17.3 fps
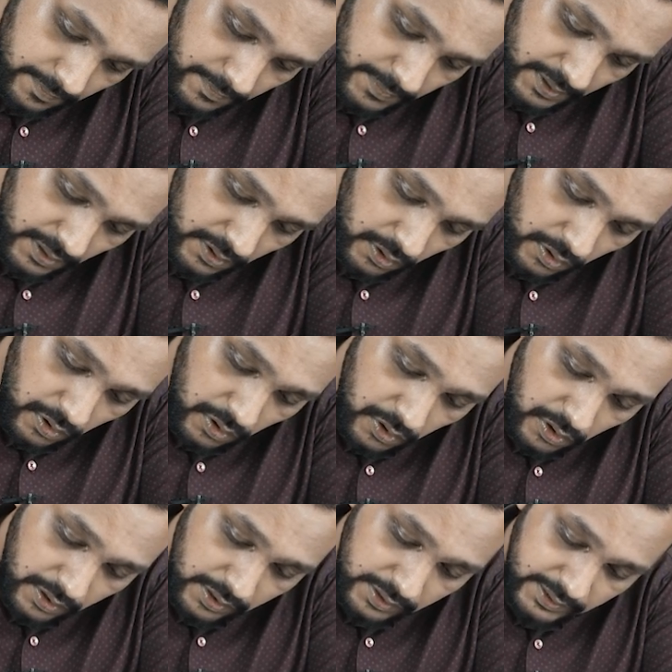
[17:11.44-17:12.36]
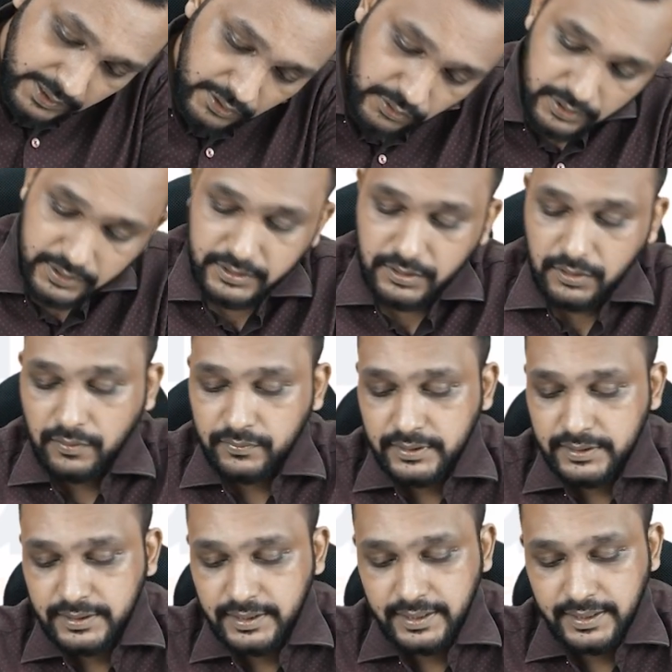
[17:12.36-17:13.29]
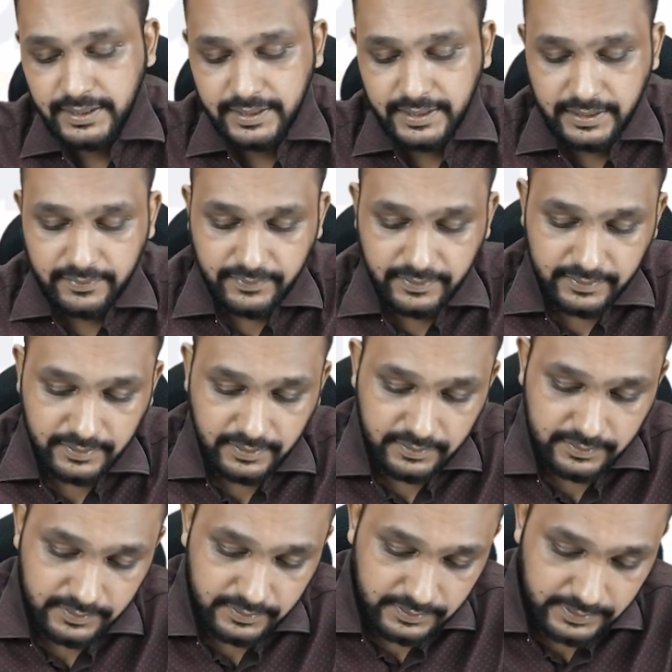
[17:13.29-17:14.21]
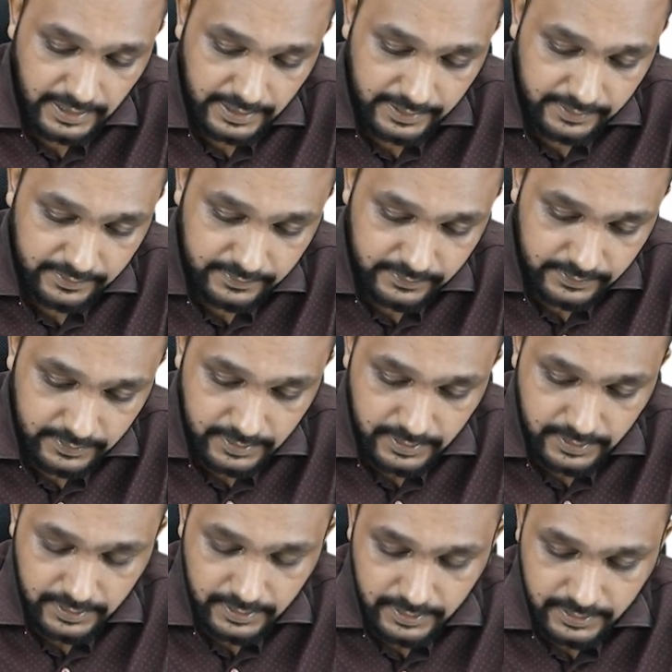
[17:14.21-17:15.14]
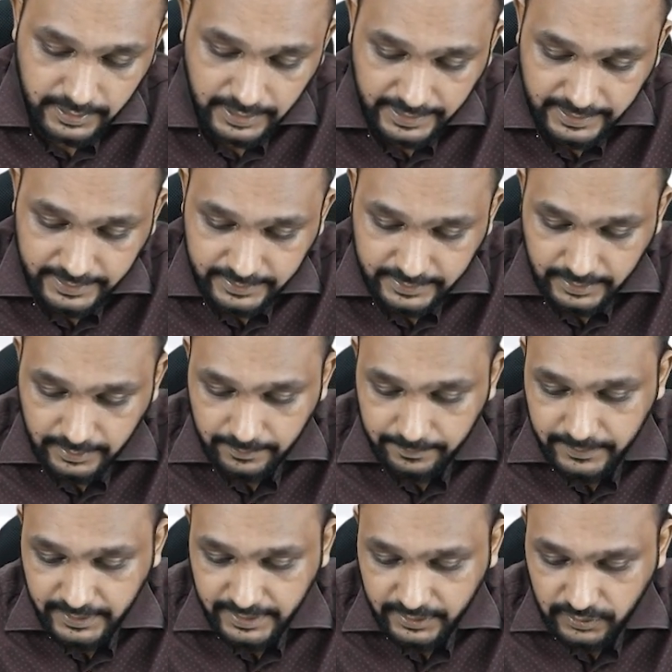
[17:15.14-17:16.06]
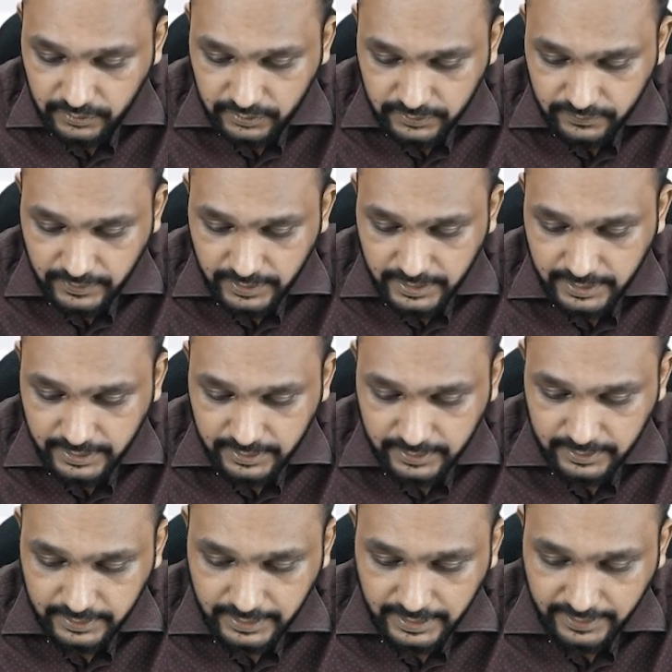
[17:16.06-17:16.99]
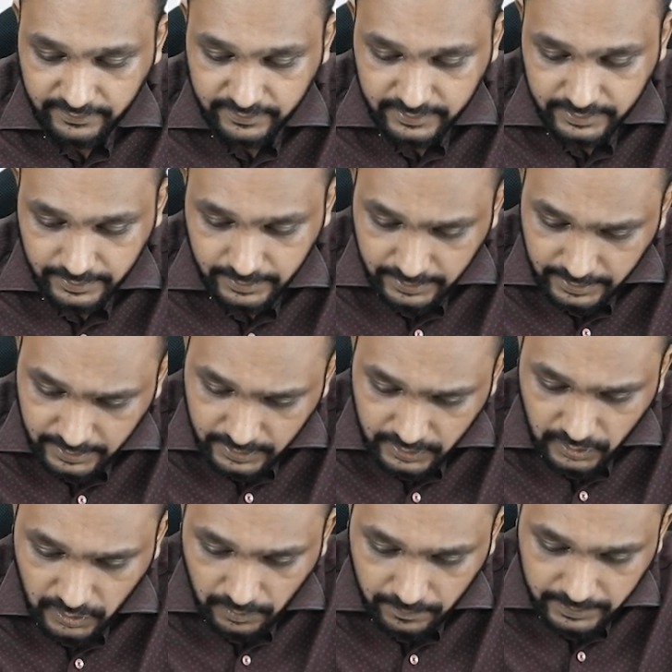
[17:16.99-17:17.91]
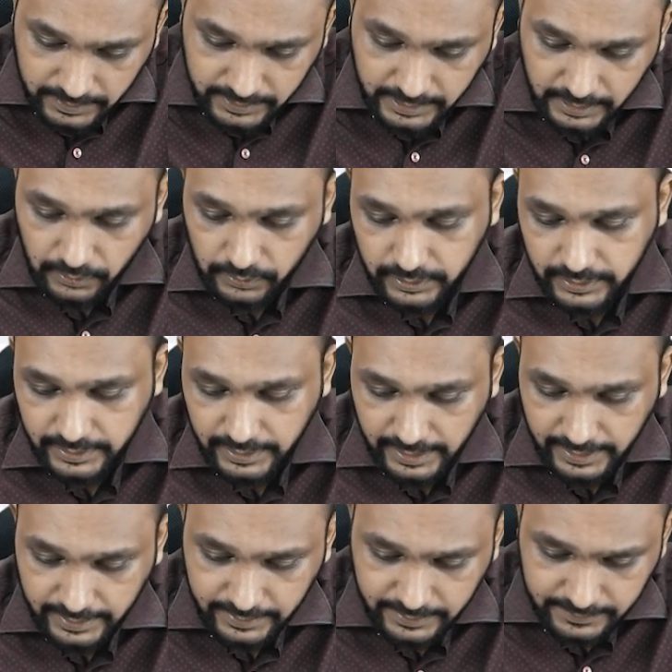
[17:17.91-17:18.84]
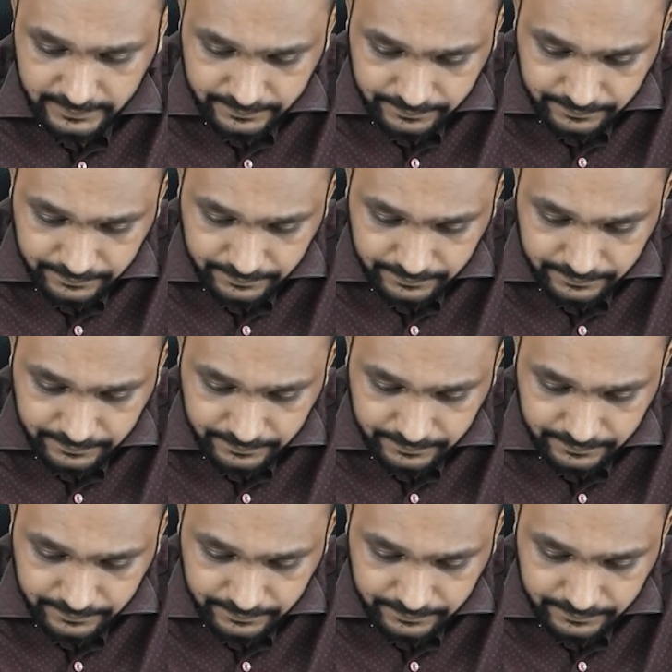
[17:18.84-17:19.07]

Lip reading: beyond the origin of the three great vessels, that is right brachiocephalic, left common carotid and